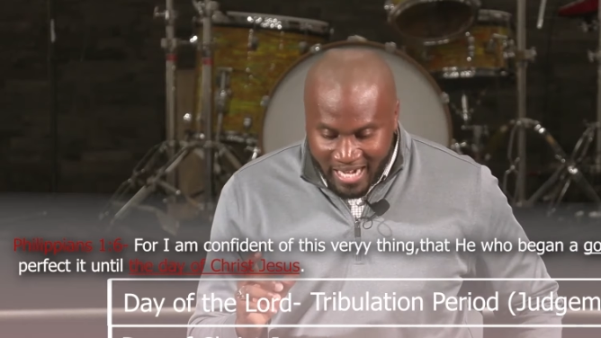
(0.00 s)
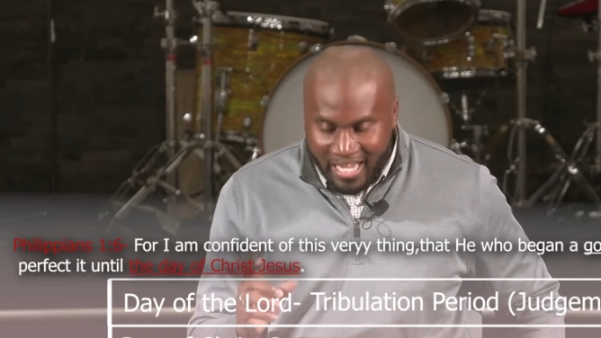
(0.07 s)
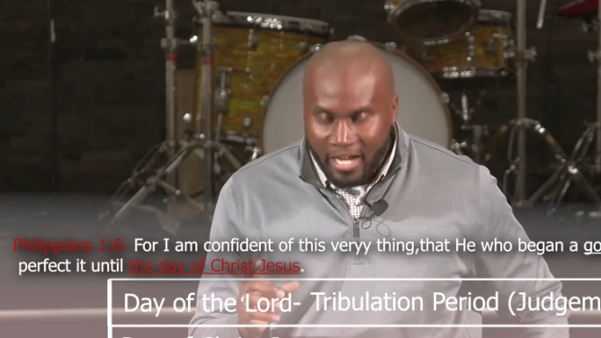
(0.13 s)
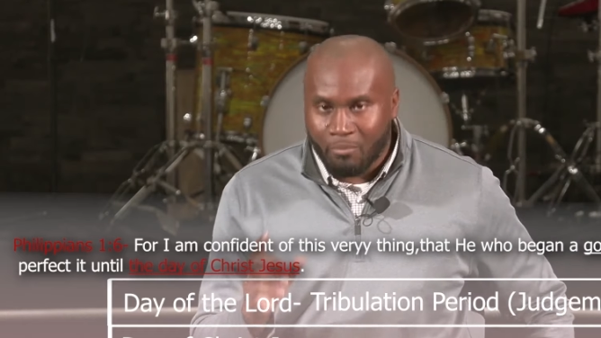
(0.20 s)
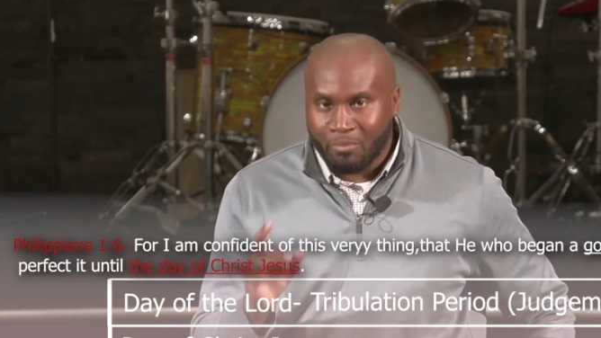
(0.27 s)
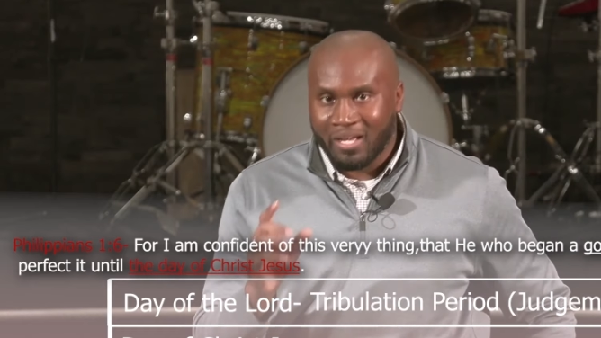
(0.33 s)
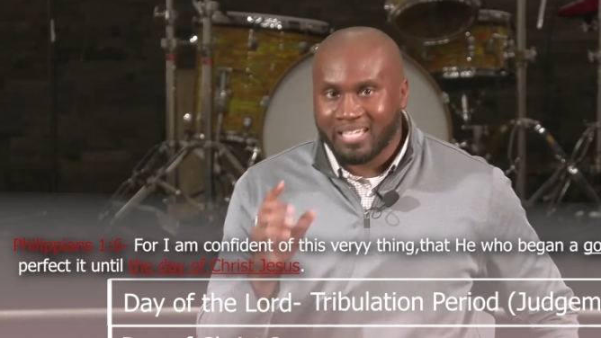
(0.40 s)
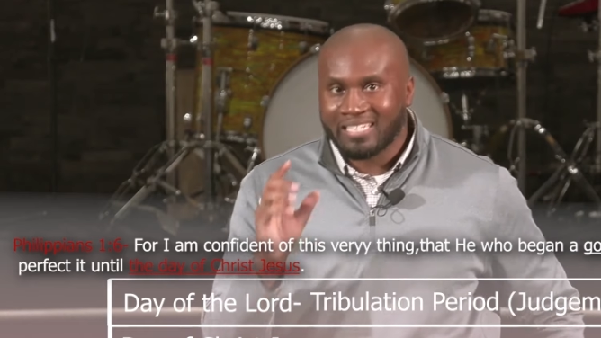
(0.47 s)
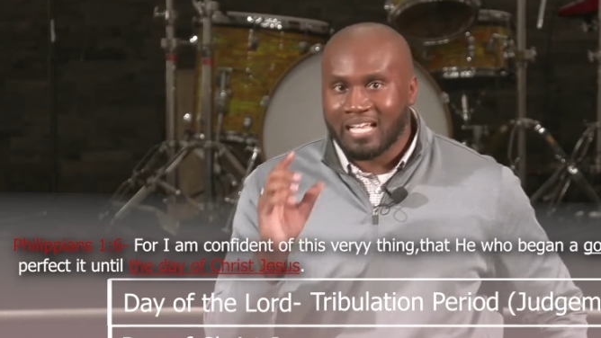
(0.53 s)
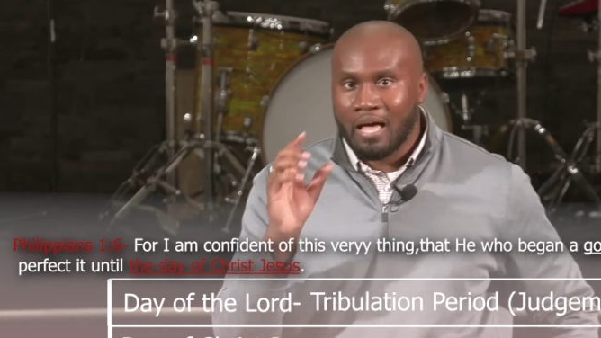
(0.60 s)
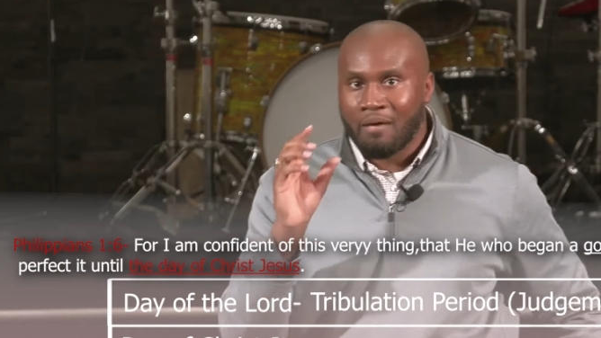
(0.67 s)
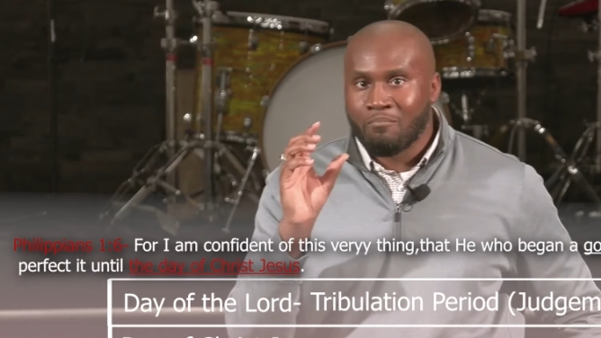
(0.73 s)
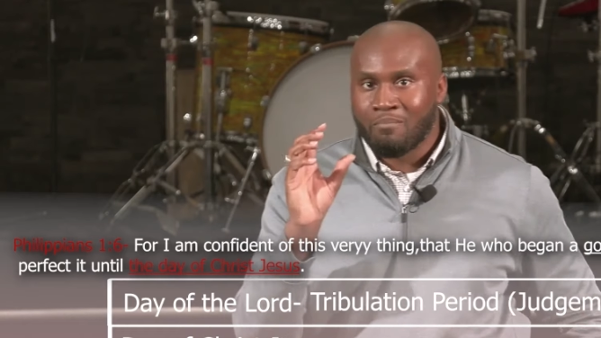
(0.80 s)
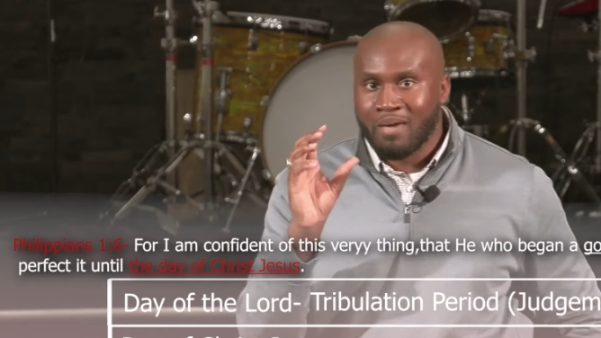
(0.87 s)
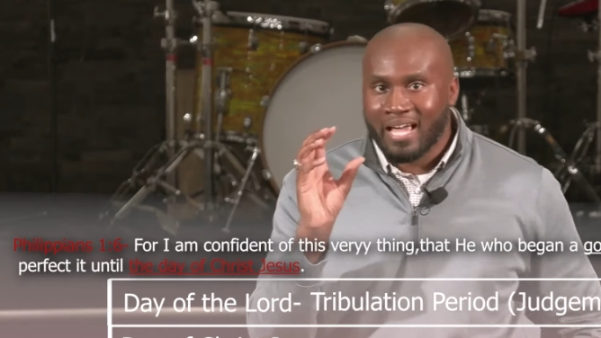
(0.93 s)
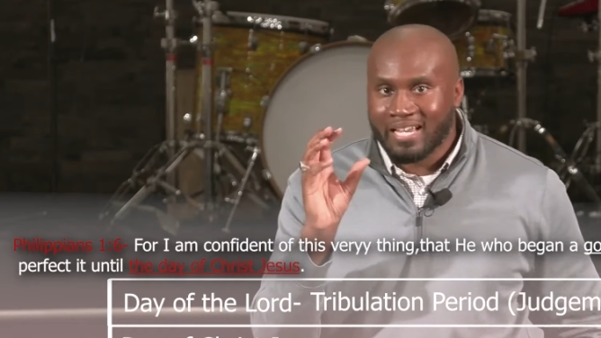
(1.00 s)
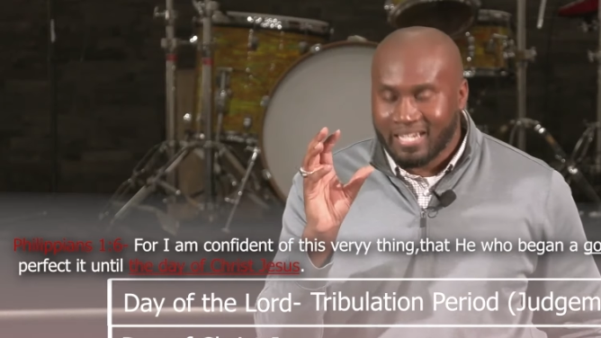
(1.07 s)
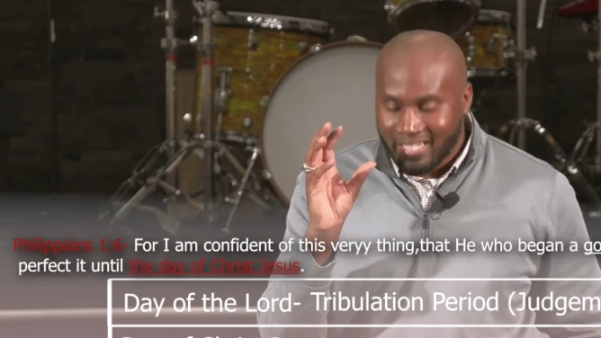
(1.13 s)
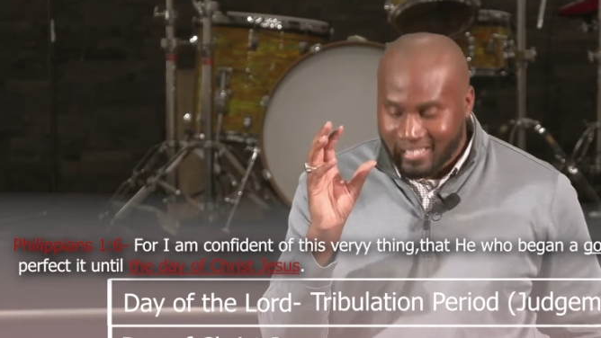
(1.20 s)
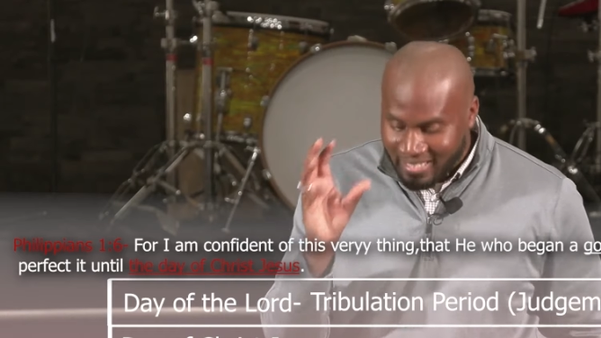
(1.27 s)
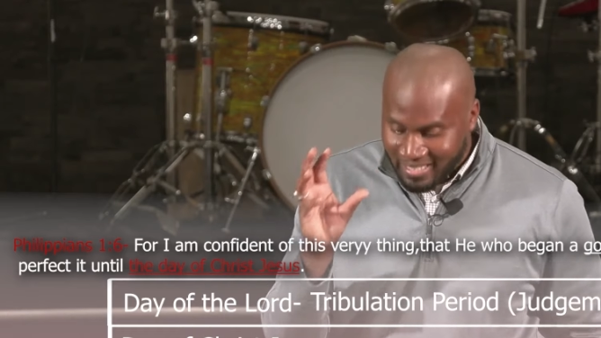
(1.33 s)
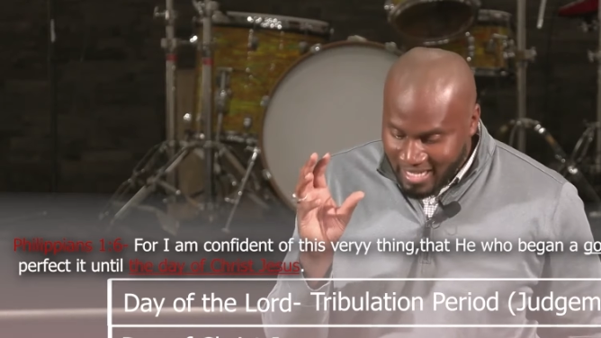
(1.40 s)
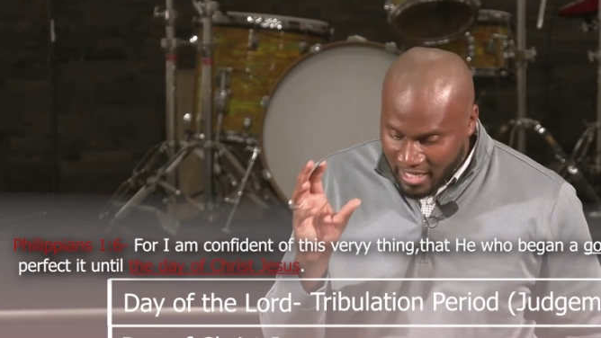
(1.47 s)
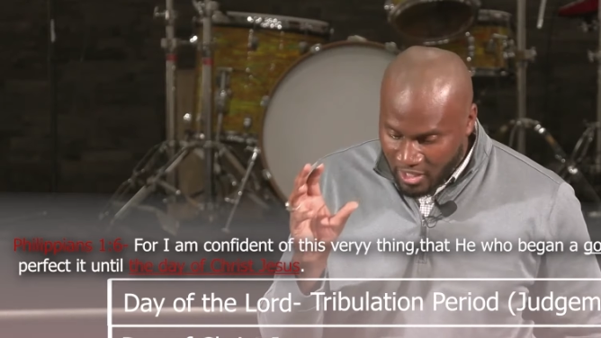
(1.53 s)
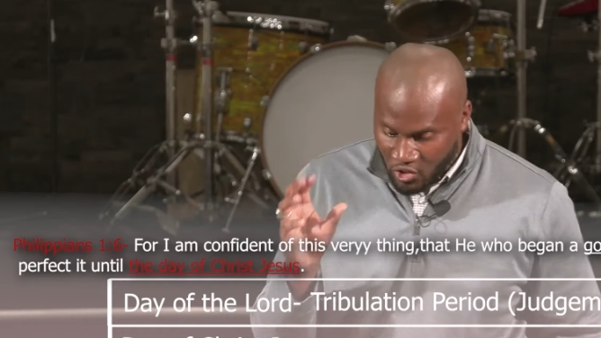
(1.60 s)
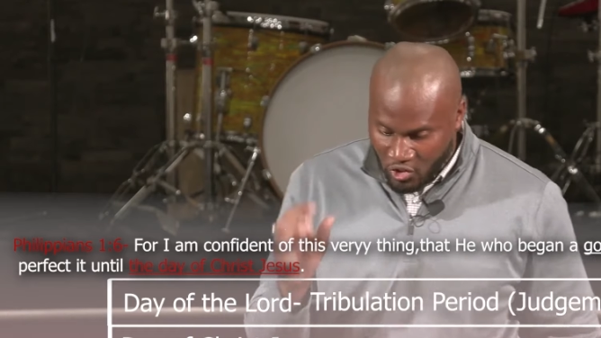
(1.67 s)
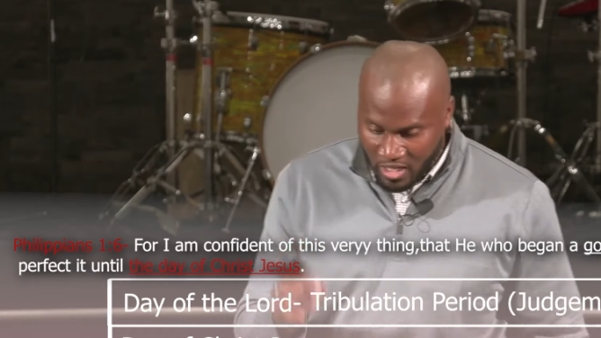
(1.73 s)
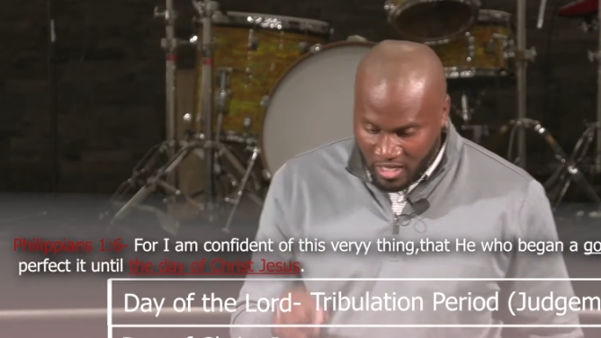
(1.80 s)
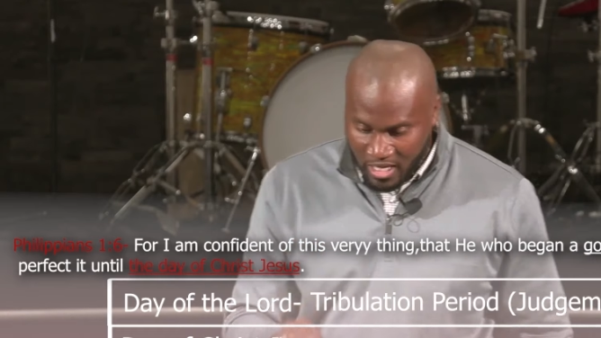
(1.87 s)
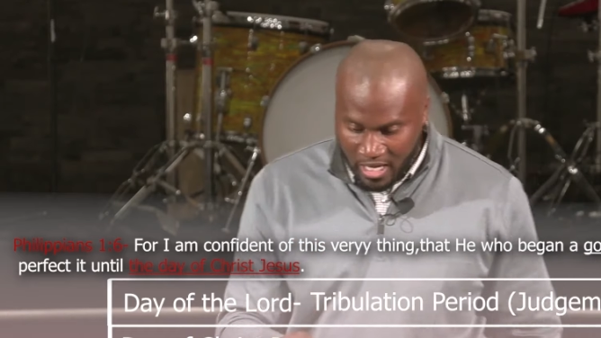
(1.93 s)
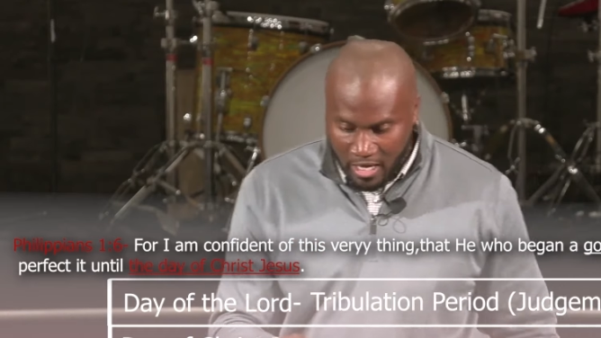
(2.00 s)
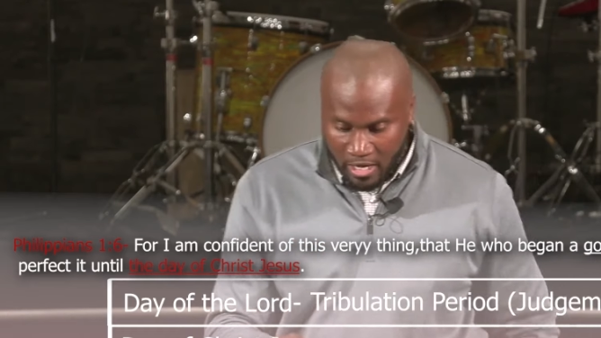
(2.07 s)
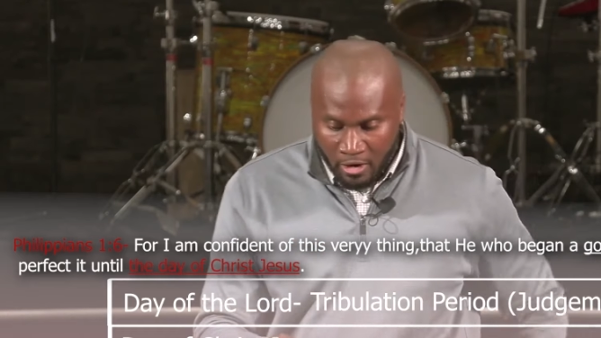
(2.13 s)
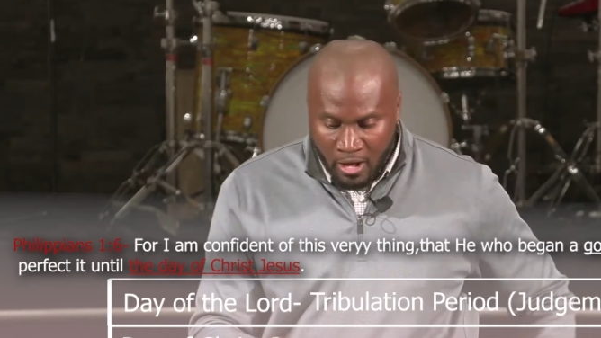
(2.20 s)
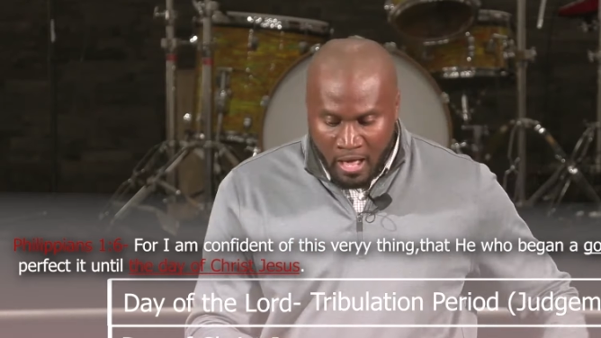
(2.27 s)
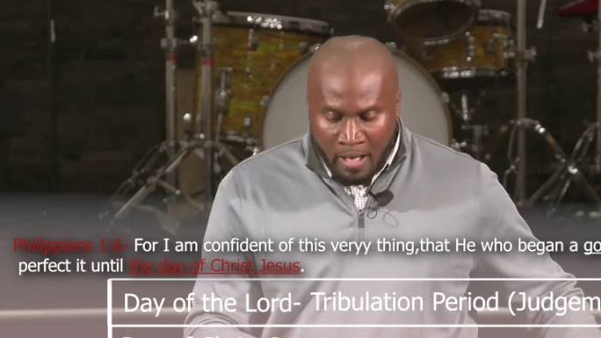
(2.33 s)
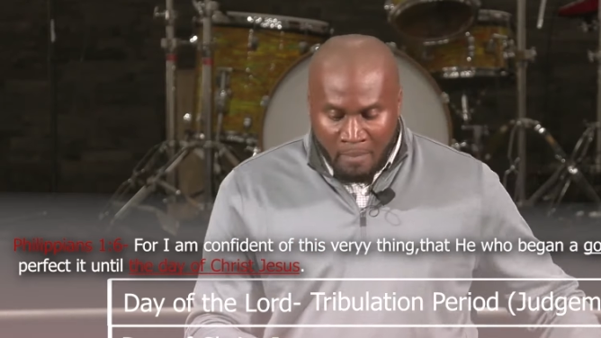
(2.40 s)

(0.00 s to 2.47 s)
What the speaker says: here because I make a distinction here